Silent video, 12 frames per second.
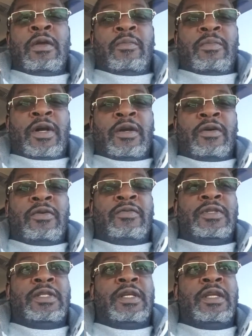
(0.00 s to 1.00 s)
My goal
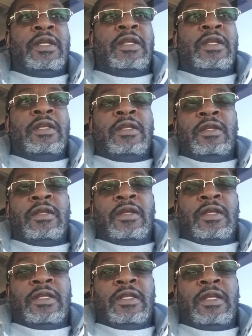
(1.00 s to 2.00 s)
was to get a
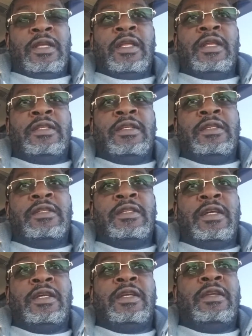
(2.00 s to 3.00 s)

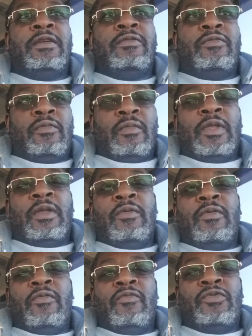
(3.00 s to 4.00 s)
10-second
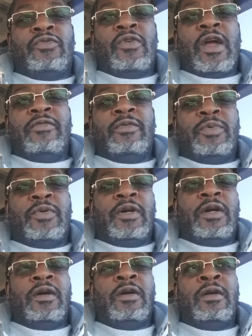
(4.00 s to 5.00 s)
drivable
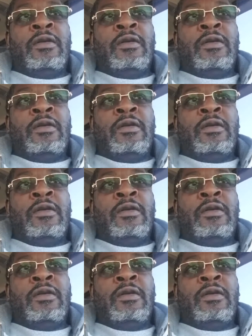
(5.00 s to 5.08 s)
car.